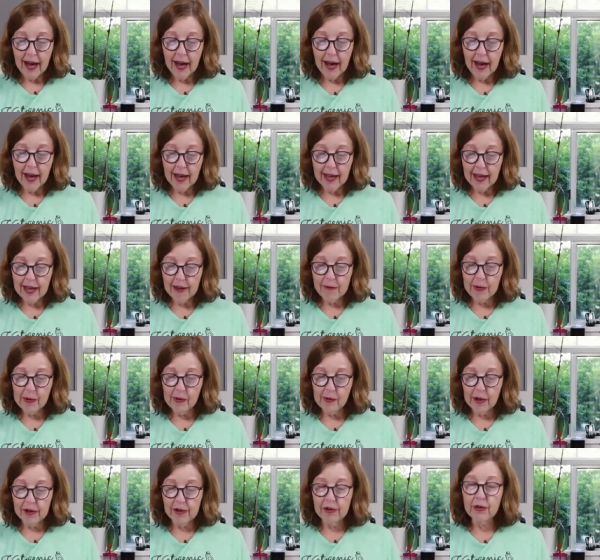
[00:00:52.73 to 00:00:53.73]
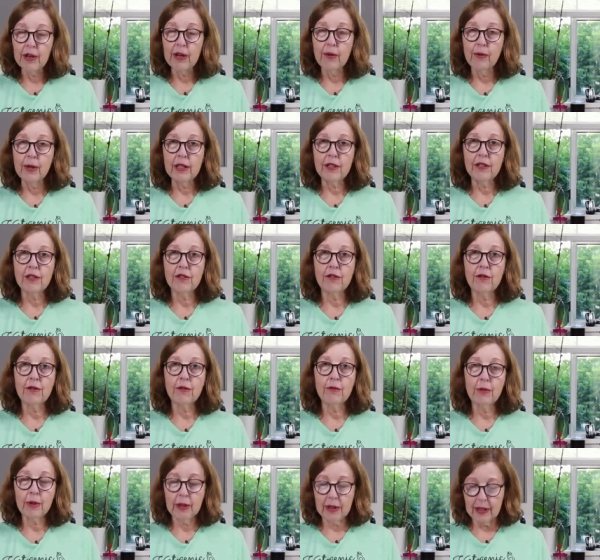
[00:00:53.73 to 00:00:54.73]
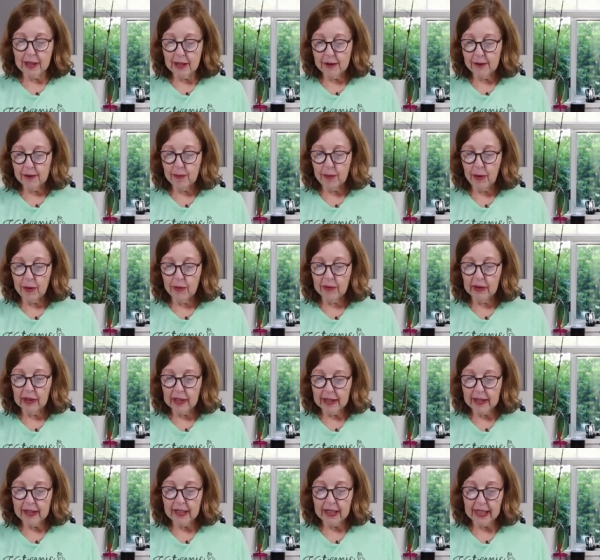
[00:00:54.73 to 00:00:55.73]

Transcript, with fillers: I have been wondering what to do with these boneless,